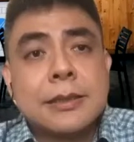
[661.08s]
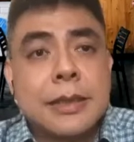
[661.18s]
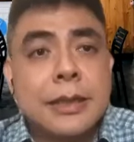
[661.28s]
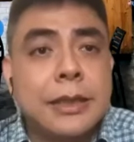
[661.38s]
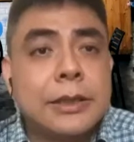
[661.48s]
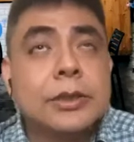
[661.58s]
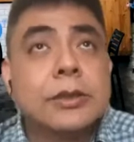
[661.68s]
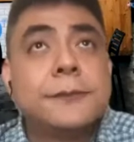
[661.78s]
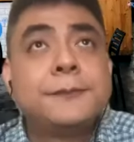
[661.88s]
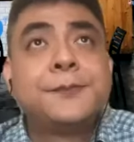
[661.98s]
hey, you
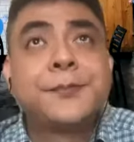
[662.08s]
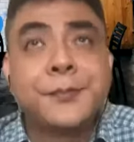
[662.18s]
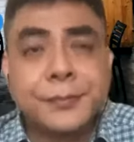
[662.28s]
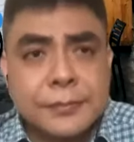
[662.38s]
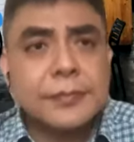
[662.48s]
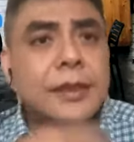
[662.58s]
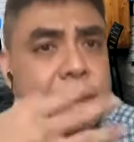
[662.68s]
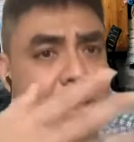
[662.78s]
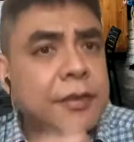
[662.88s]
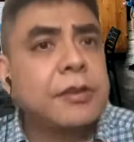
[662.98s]
know,
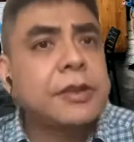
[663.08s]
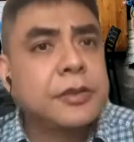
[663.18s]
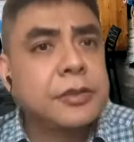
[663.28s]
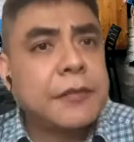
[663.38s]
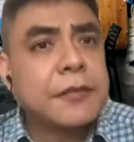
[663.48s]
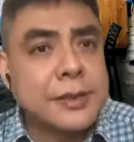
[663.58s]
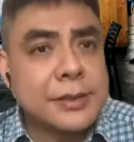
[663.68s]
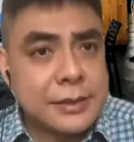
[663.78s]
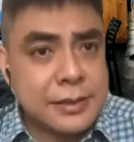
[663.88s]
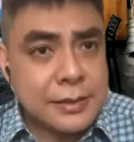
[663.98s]
if I want to drive
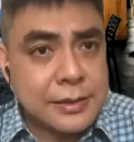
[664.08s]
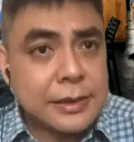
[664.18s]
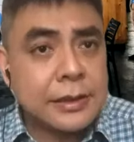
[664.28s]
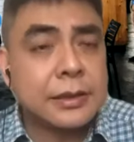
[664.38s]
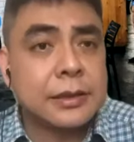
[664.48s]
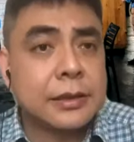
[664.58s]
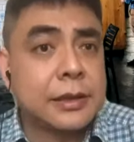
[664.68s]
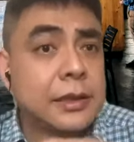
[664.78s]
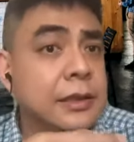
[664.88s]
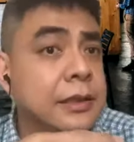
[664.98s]
consistency,
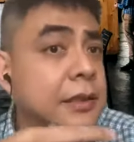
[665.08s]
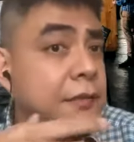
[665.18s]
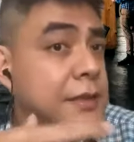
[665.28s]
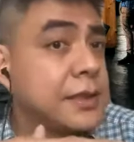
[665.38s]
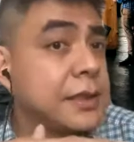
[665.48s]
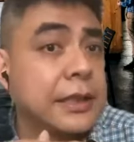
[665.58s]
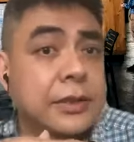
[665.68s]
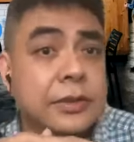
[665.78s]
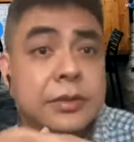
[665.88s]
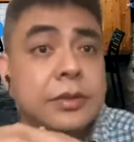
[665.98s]
the first thing that
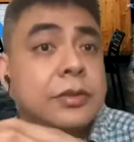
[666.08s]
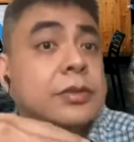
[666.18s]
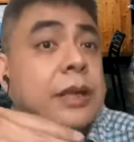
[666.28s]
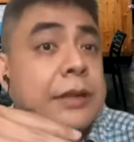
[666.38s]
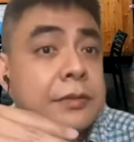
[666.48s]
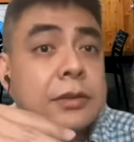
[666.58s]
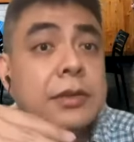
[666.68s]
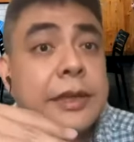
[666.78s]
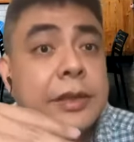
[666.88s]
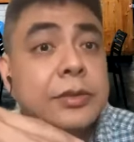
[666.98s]
you do have to look
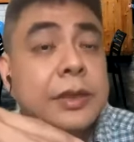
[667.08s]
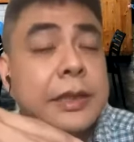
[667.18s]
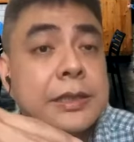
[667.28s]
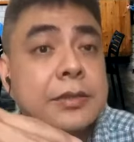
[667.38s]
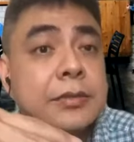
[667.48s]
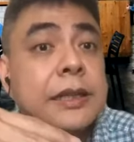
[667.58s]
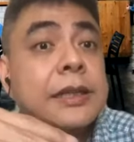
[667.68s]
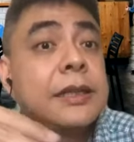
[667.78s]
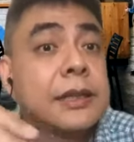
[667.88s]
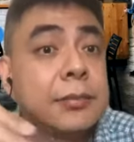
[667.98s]
into is
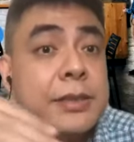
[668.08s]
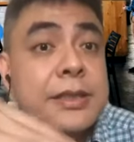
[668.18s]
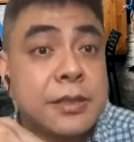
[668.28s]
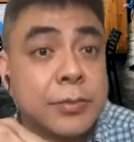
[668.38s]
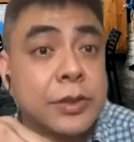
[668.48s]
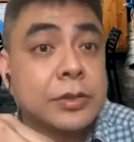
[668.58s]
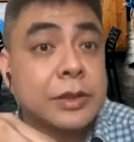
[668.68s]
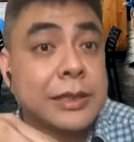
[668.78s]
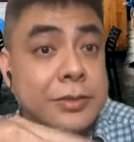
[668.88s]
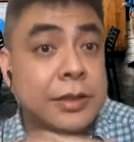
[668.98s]
whether the business model
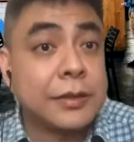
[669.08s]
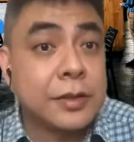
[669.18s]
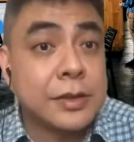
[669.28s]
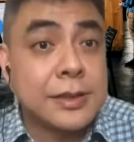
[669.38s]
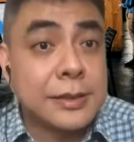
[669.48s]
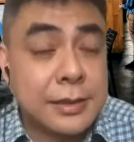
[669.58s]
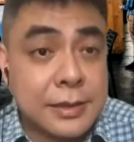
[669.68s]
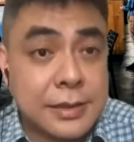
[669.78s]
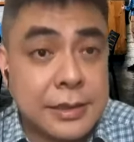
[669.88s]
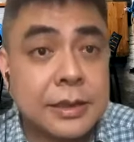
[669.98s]
does drive
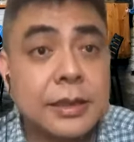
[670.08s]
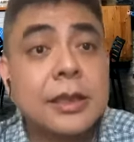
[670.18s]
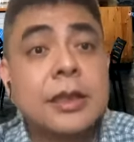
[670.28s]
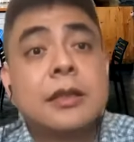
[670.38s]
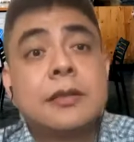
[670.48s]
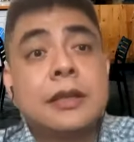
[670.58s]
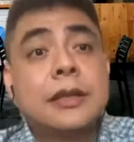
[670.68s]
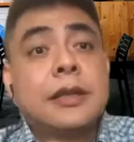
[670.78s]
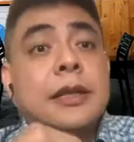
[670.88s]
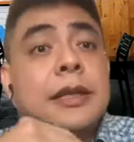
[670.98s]
consistency, right?
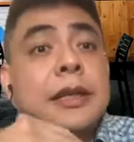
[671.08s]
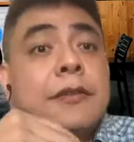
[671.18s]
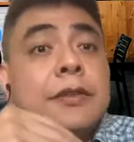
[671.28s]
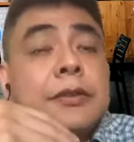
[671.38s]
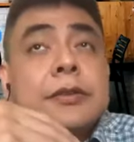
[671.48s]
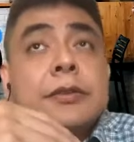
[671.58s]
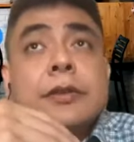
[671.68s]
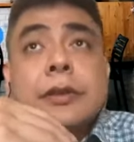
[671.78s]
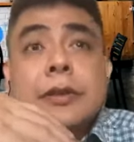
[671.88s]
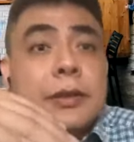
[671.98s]
If you
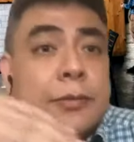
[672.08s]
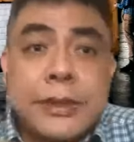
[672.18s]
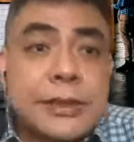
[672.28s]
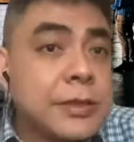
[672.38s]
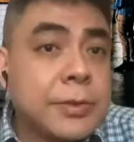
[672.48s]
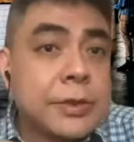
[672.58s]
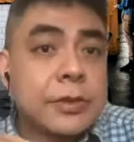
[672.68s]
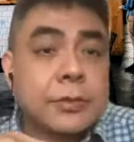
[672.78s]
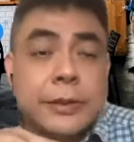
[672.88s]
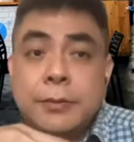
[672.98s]
business model
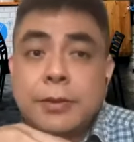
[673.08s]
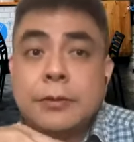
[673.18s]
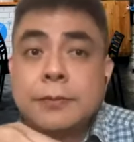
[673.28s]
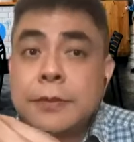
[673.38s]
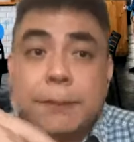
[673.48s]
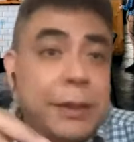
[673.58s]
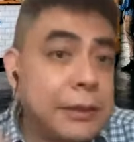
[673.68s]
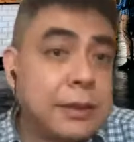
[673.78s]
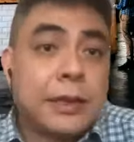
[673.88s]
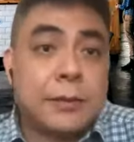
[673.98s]
could be a problem, the
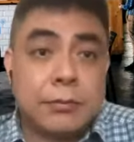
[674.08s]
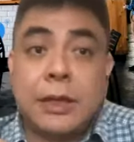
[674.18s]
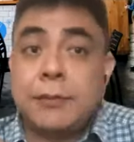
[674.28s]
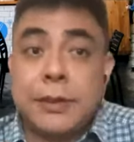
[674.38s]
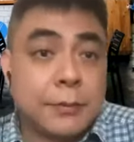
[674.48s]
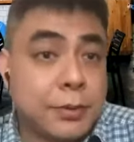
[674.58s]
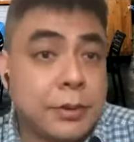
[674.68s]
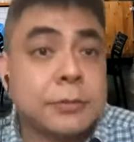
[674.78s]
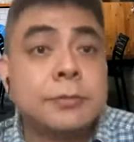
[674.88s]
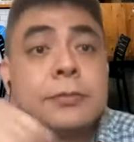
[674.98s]
partner type might be a
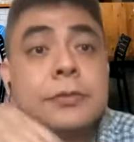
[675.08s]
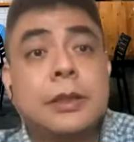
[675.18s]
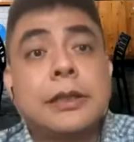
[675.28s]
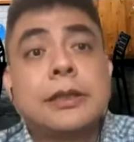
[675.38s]
problem, right?